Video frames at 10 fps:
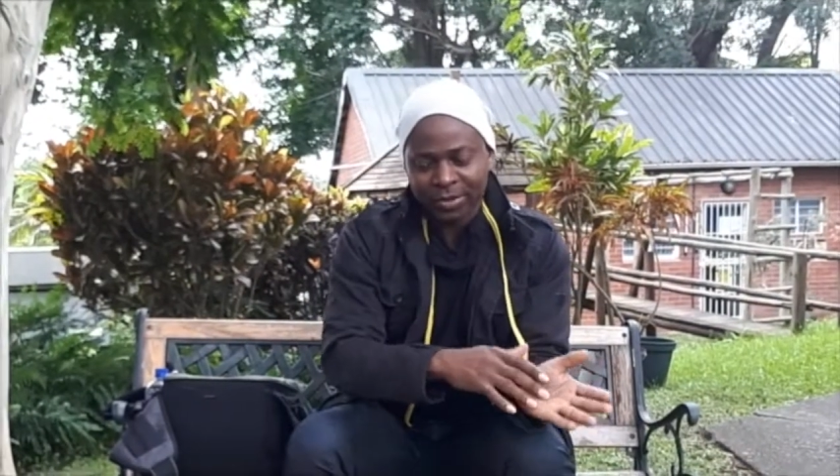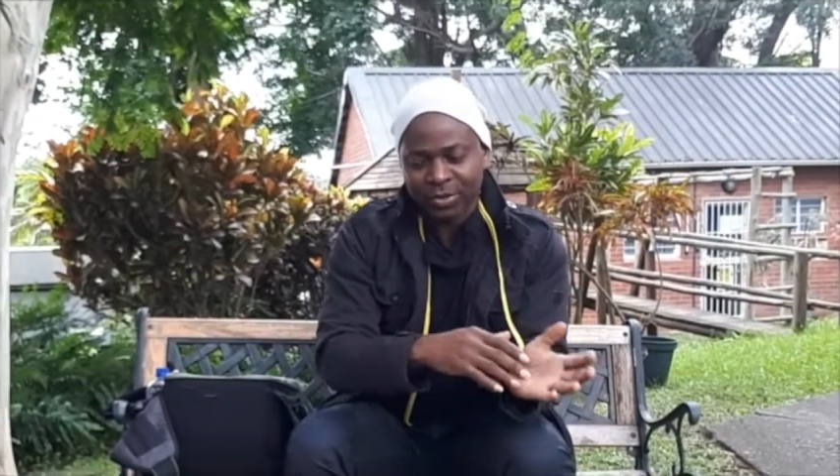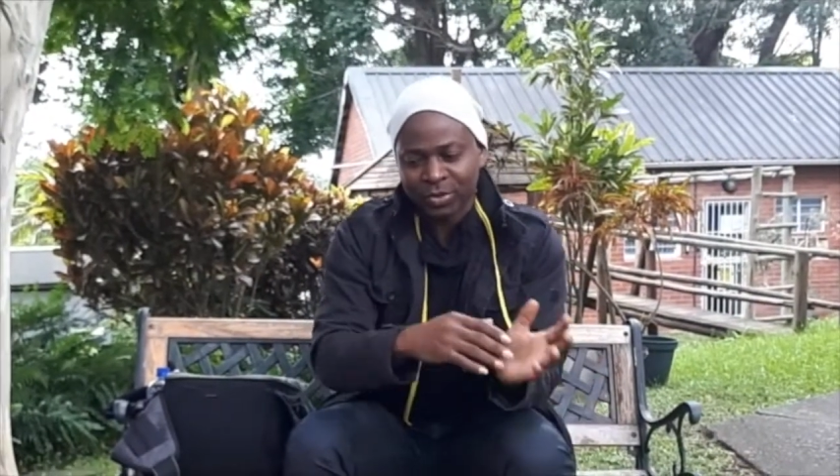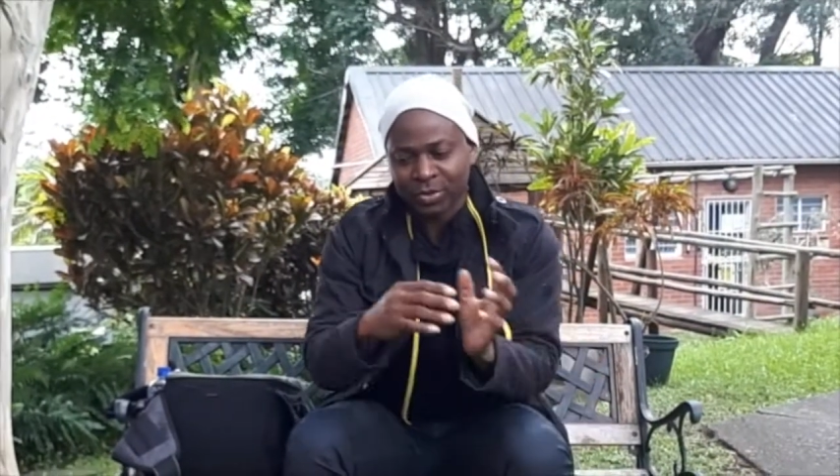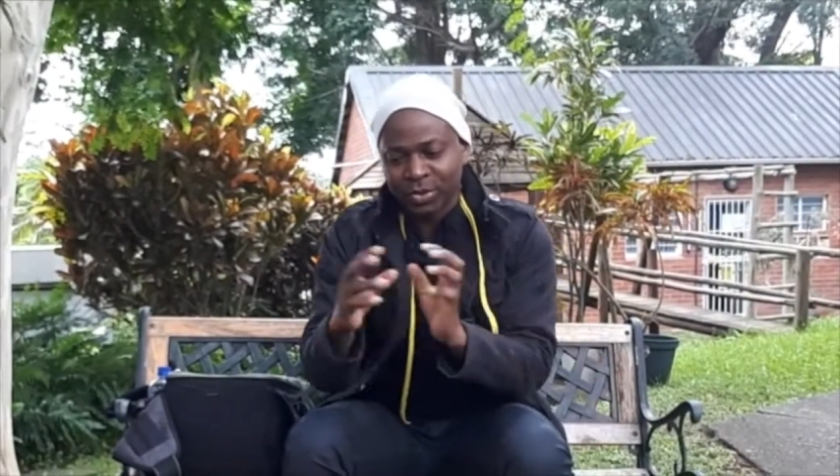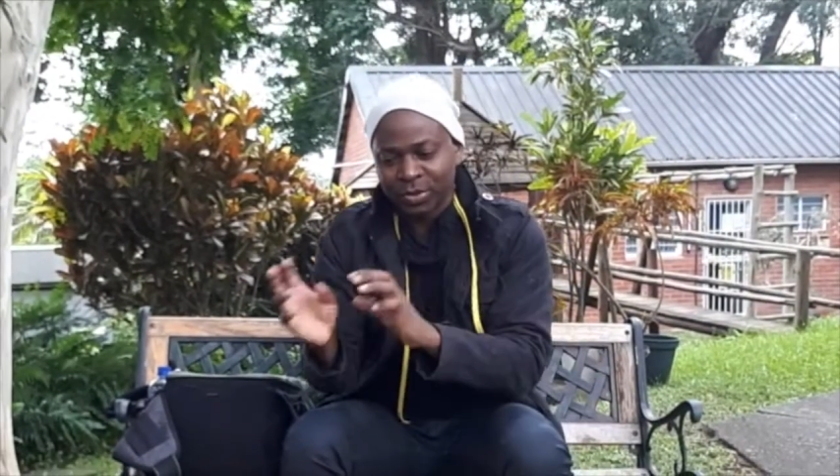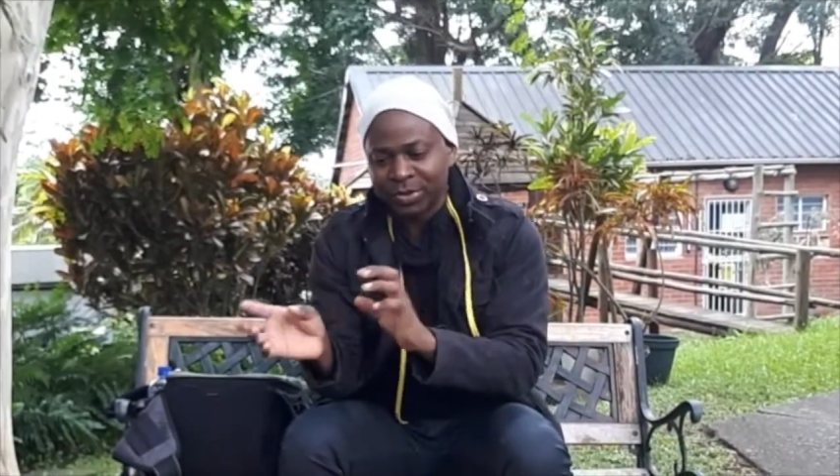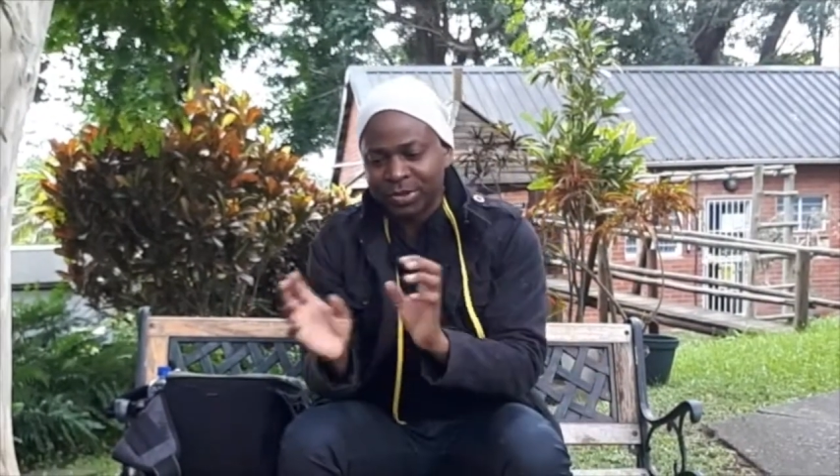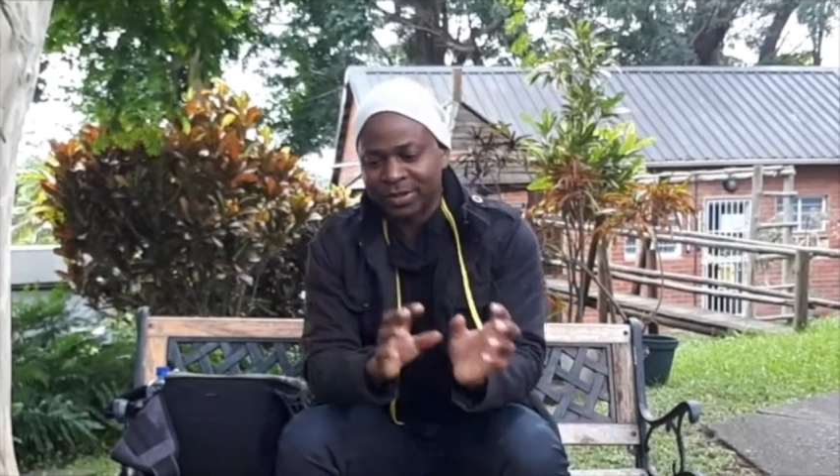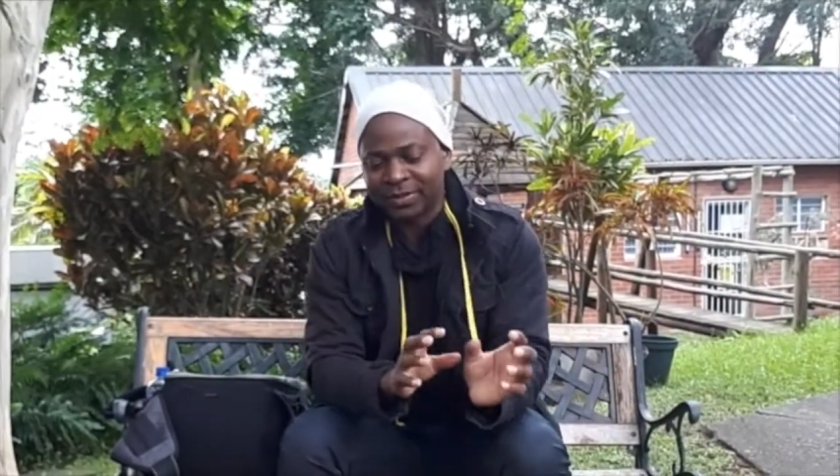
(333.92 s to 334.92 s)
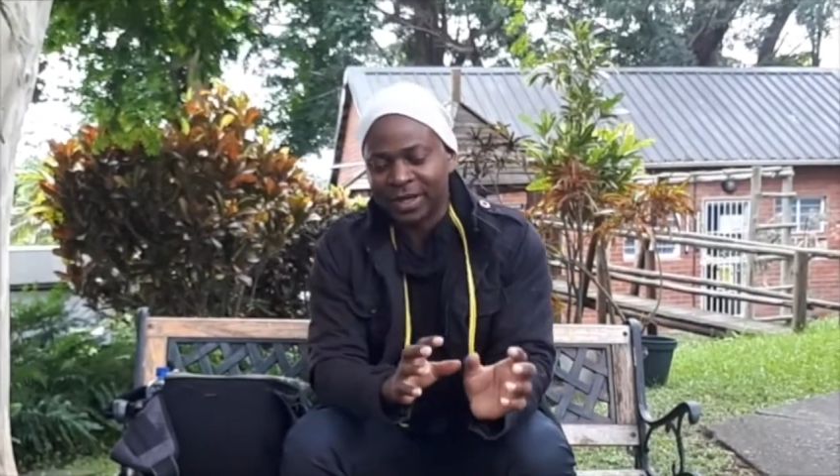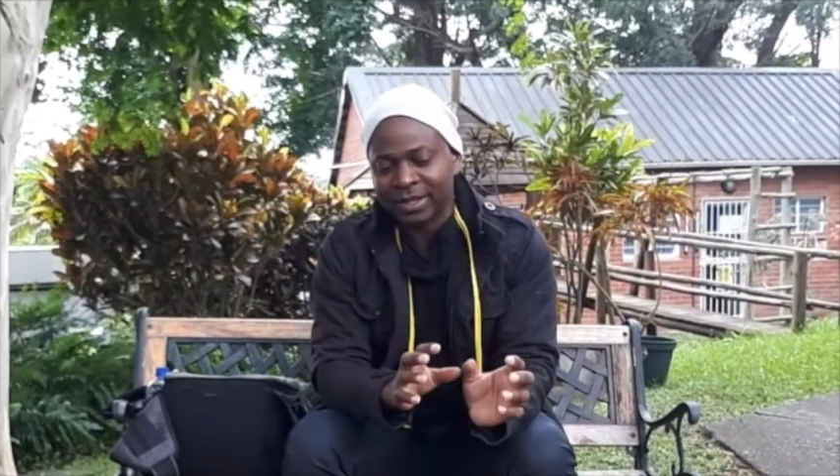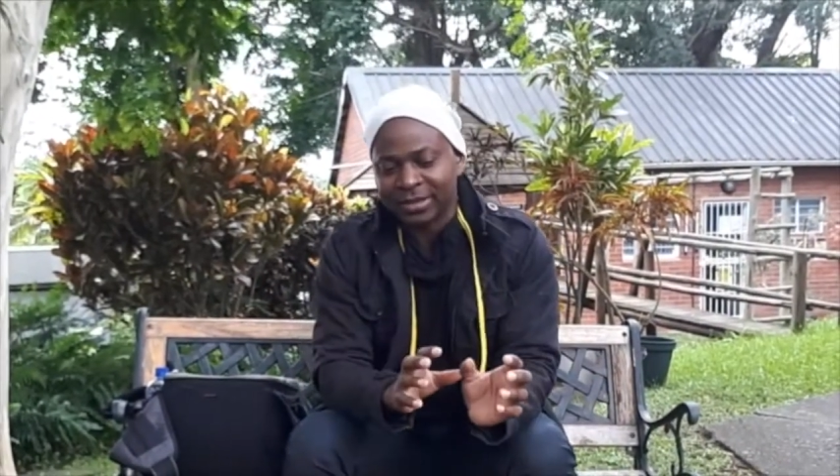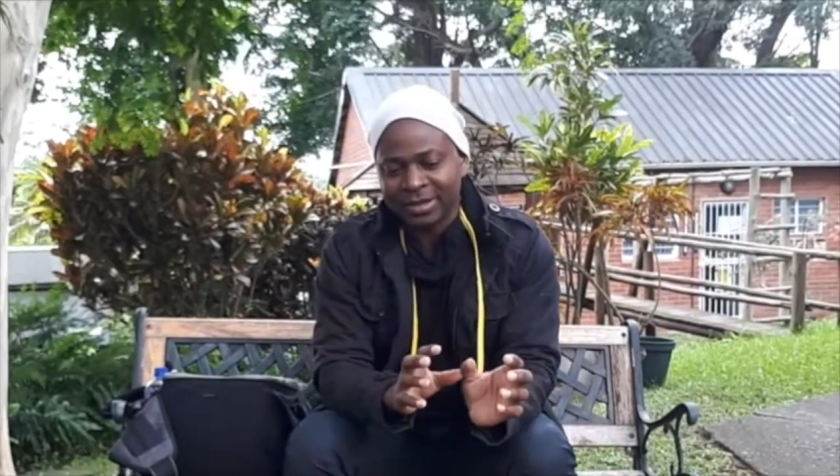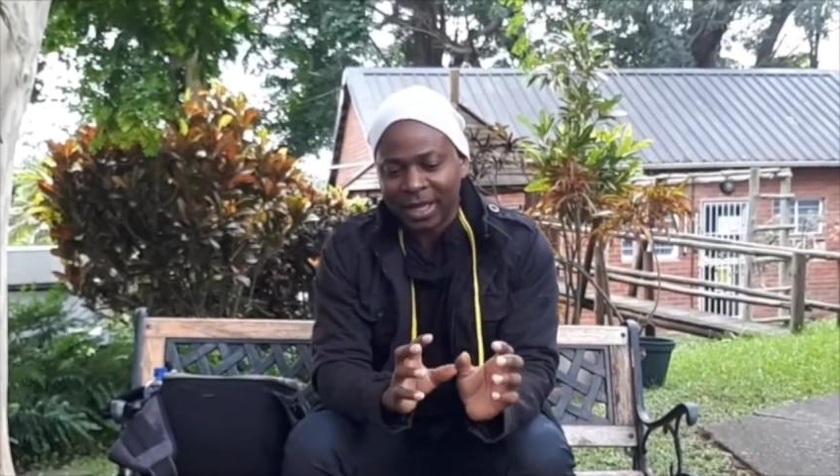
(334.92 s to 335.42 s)
to those
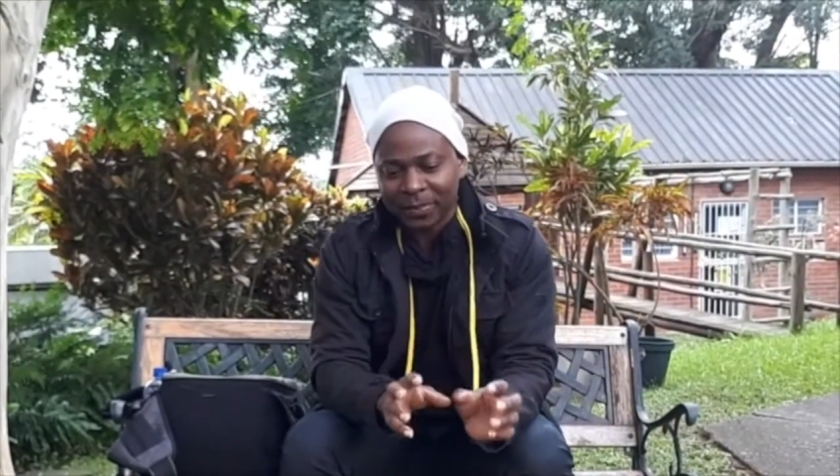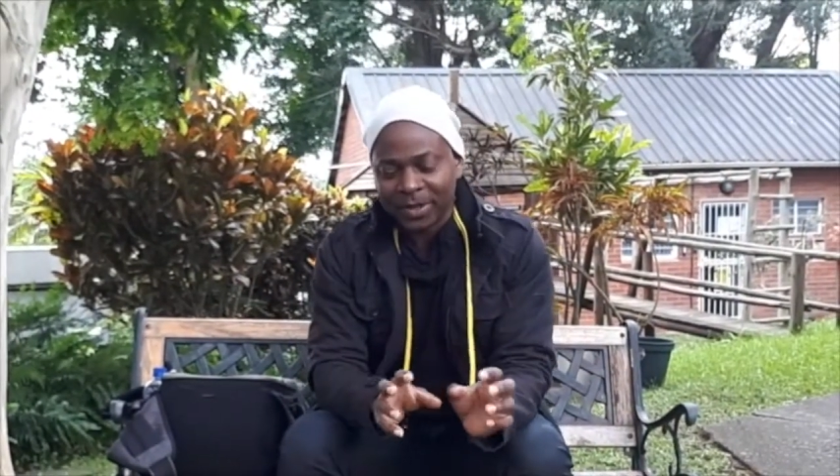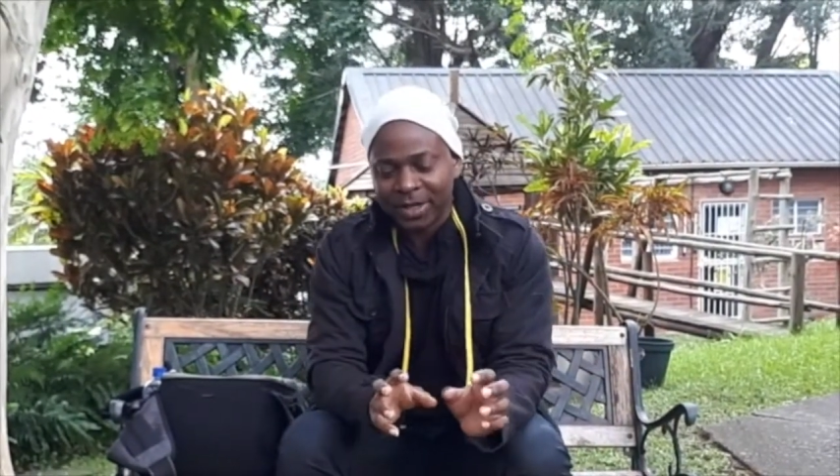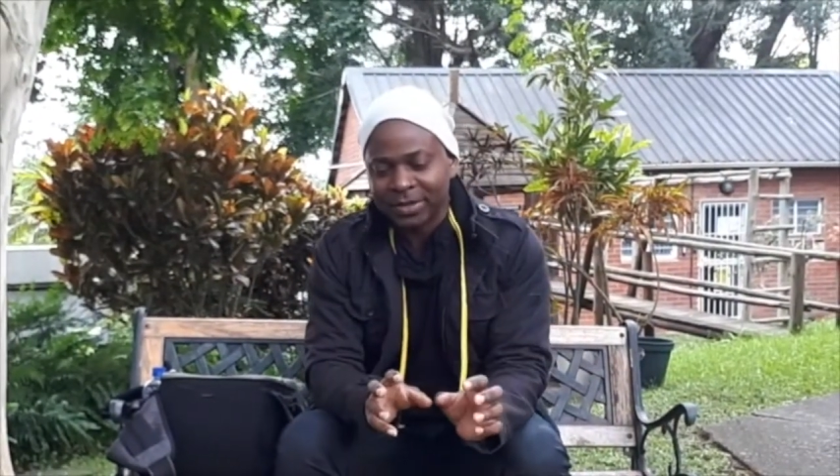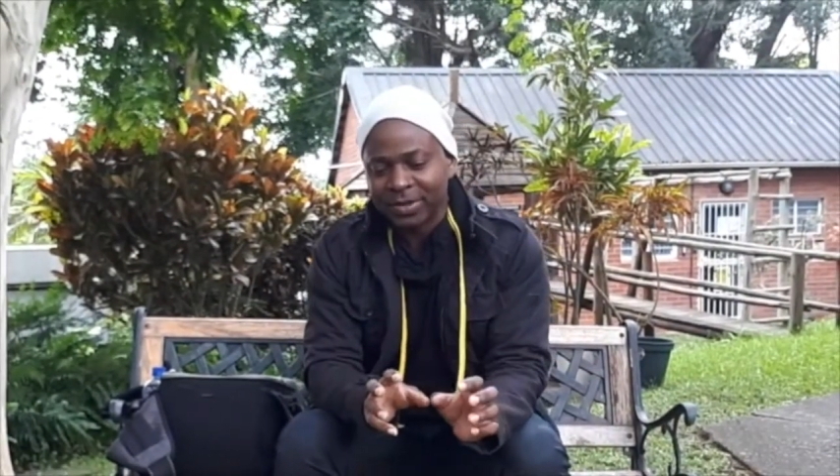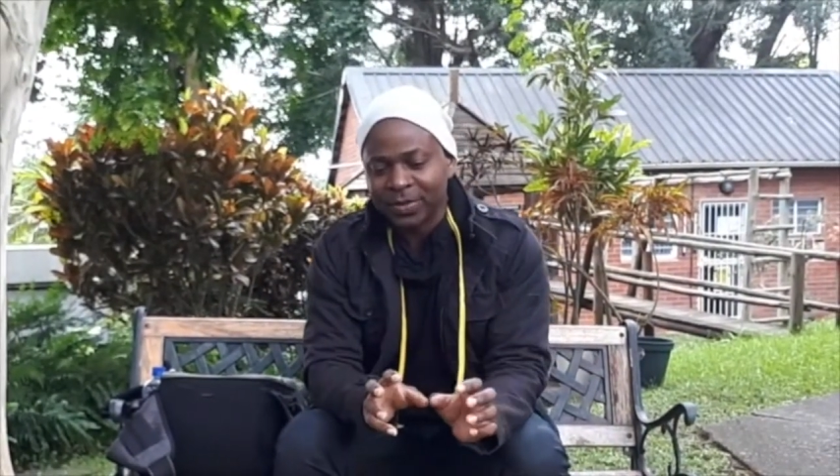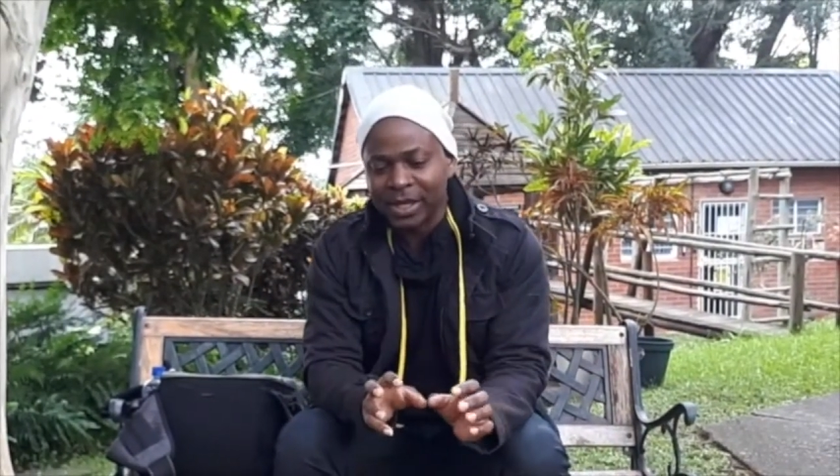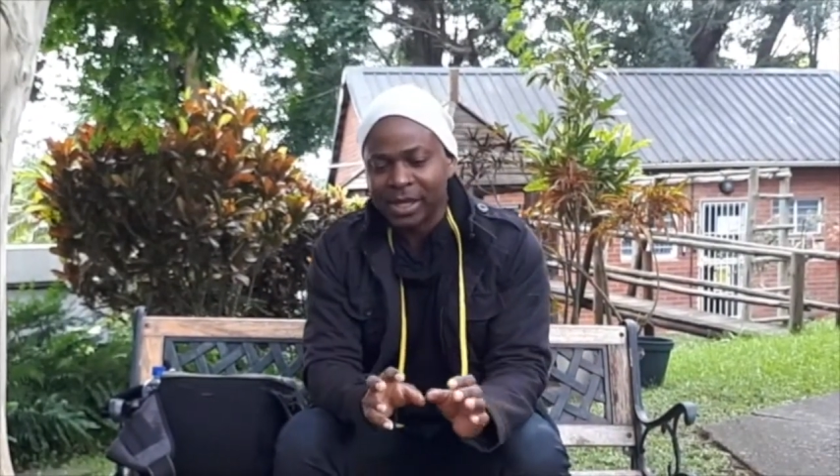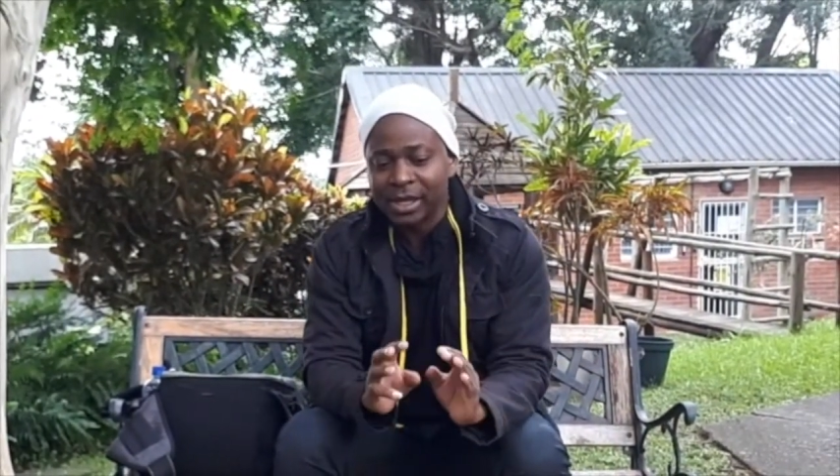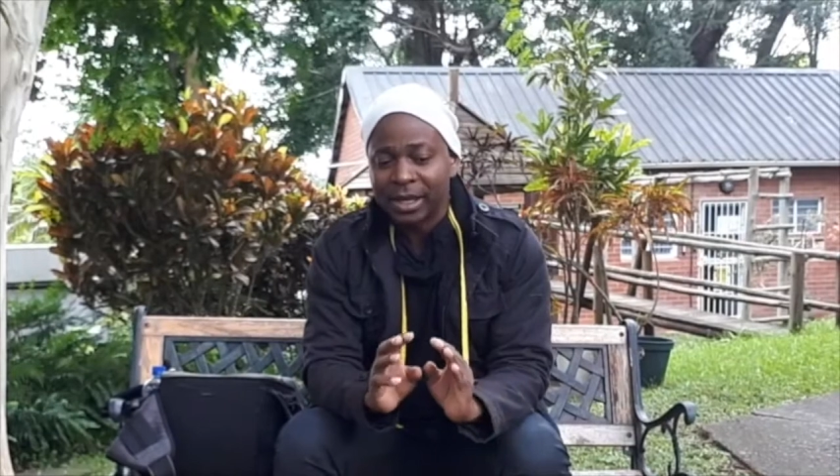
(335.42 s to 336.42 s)
events happening to me,